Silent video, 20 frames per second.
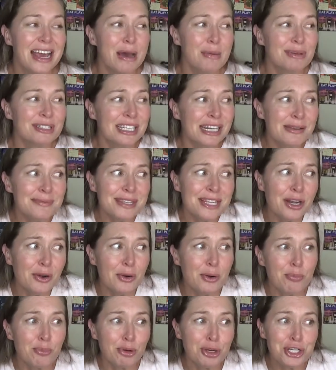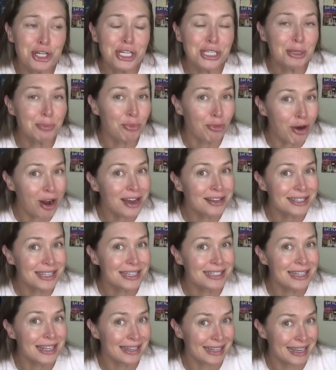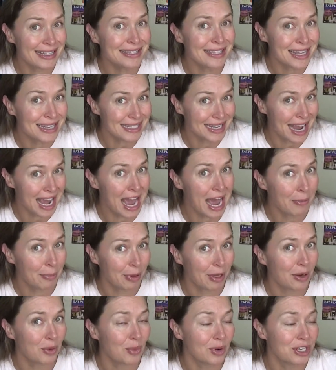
But sometimes they don't appreciate the process that gets that to happen,